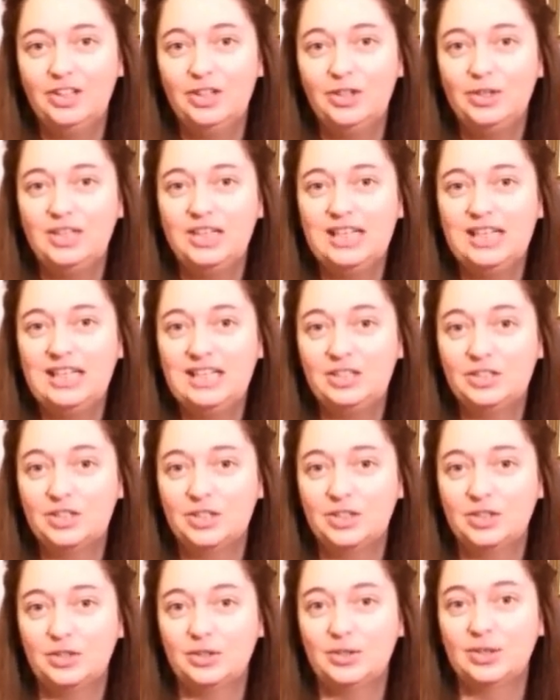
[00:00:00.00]
you need
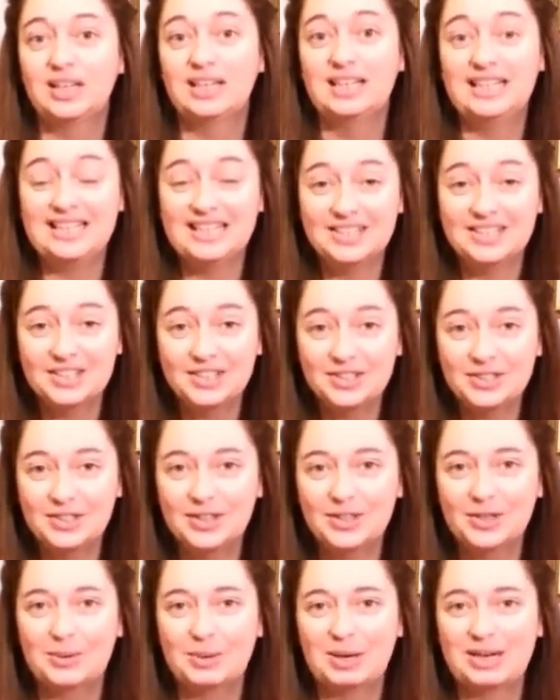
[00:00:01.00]
to listen
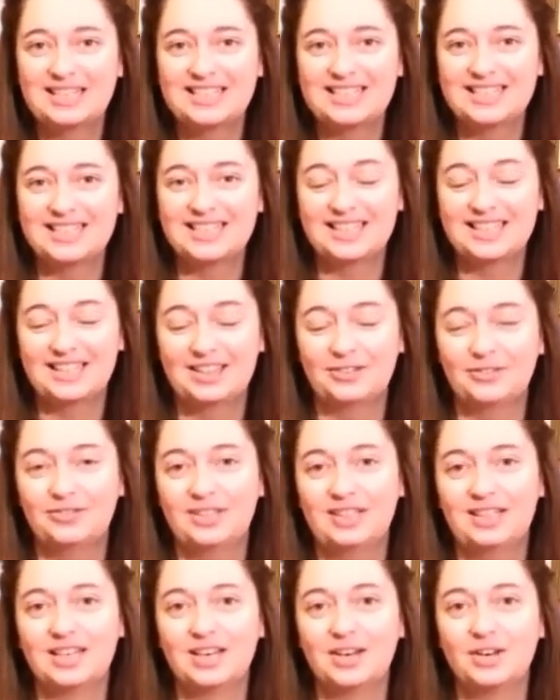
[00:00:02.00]
to the question in the
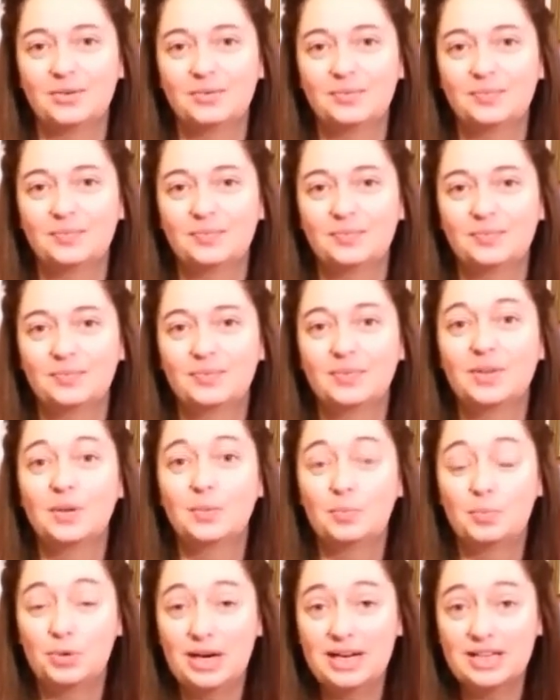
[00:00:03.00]
video,
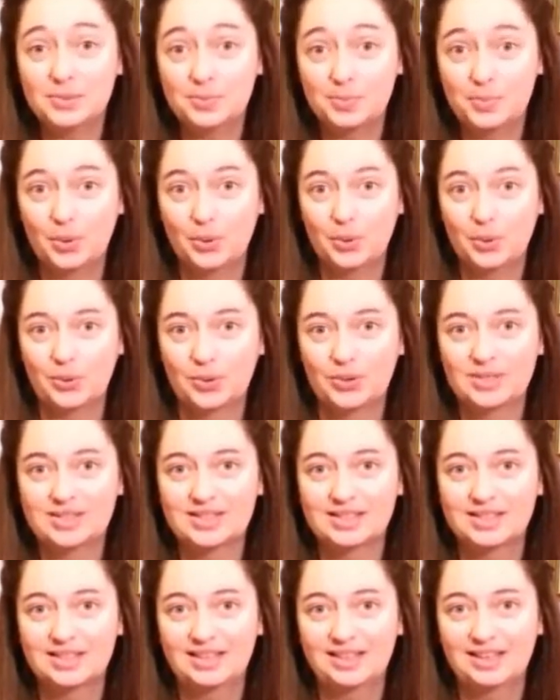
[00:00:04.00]
press
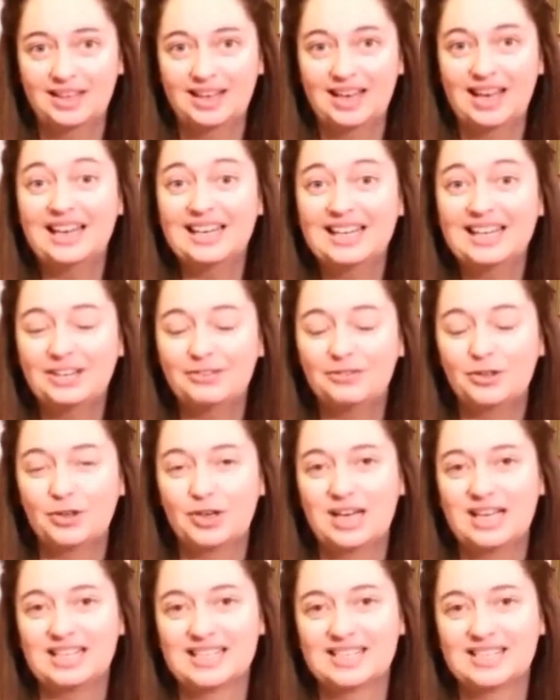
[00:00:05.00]
pause and give
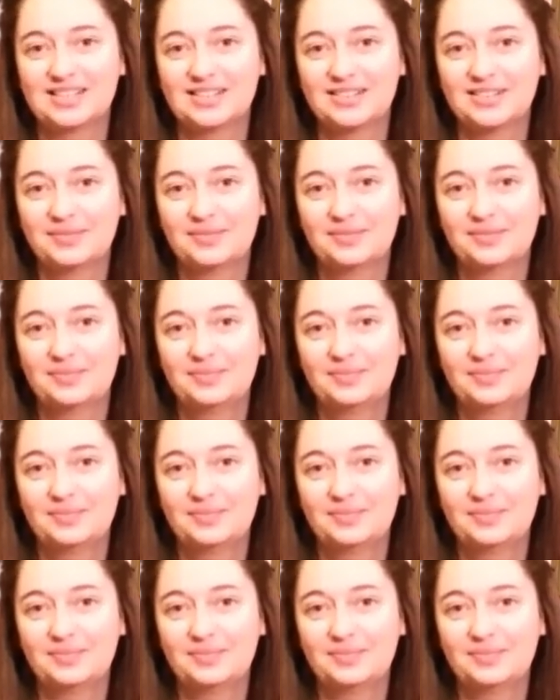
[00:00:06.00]
your answer.